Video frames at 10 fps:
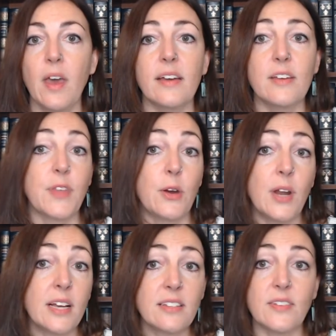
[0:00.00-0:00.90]
If they don't
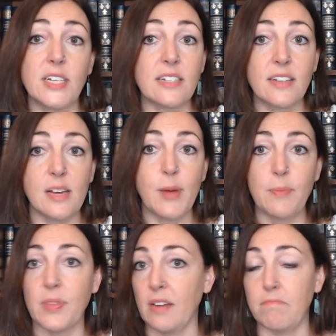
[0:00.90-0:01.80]
ask, if it doesn't come up,
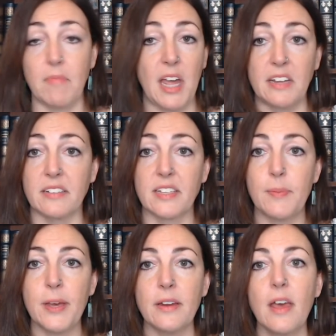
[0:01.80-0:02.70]
then I can skip
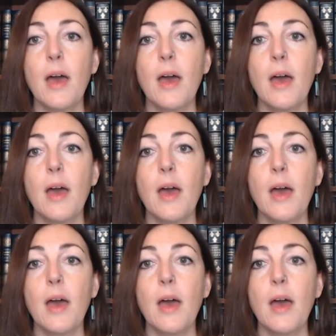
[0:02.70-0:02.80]
it.